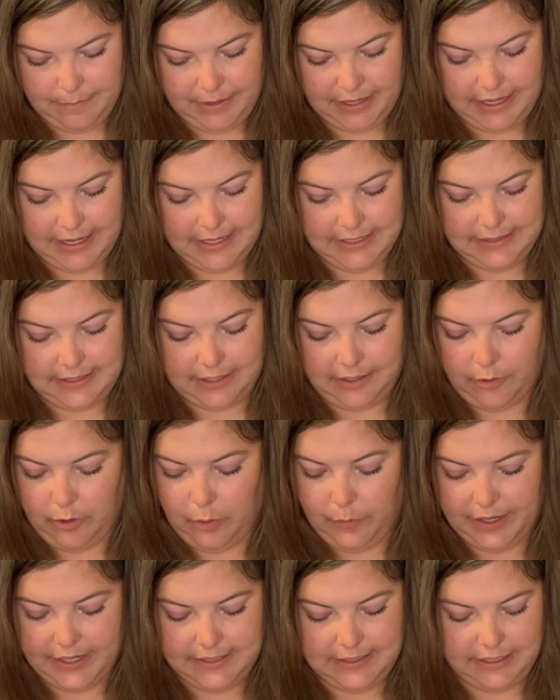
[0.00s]
because I know I
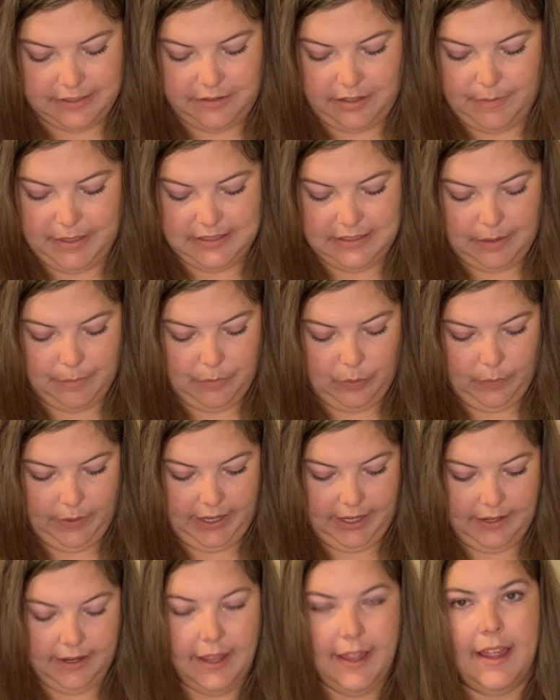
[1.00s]
want to stitch them at some
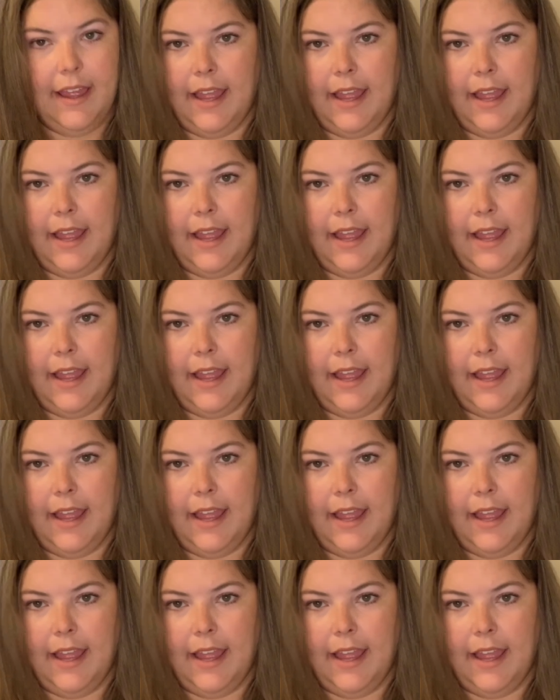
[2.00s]
point